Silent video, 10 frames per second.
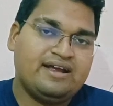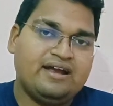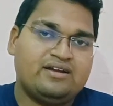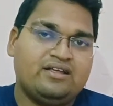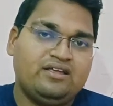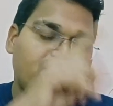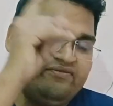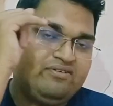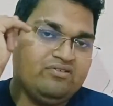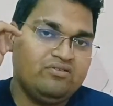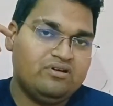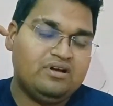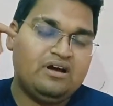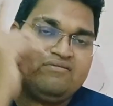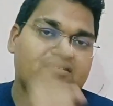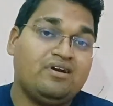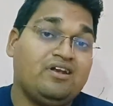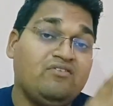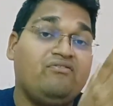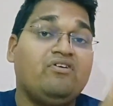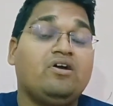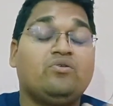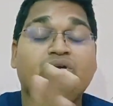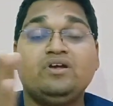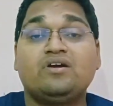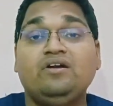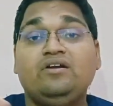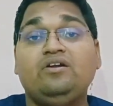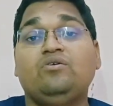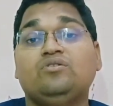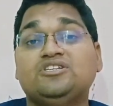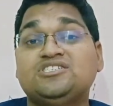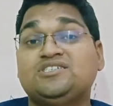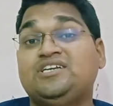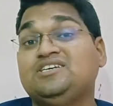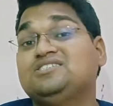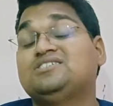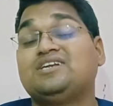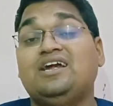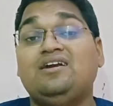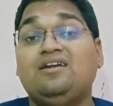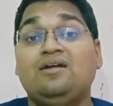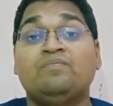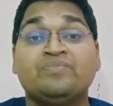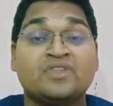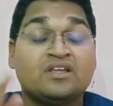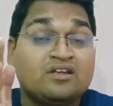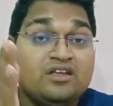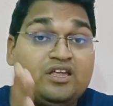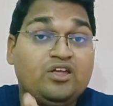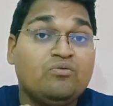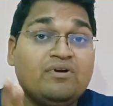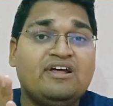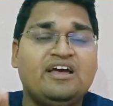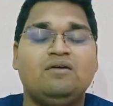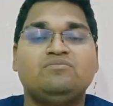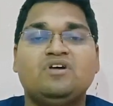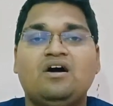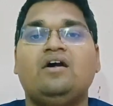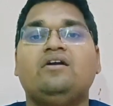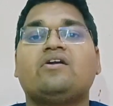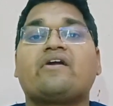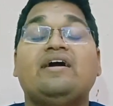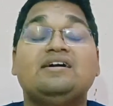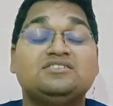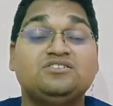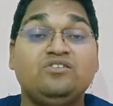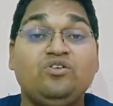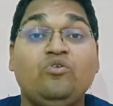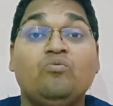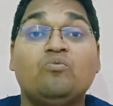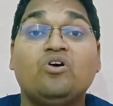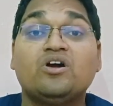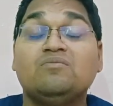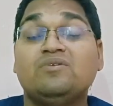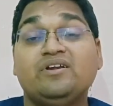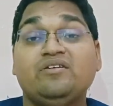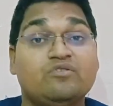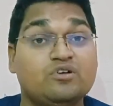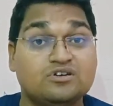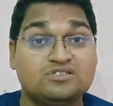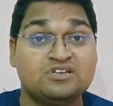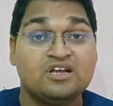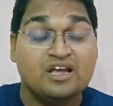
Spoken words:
that, if you are doing continue these things 10 day, you will have the hundreds new vocabulary words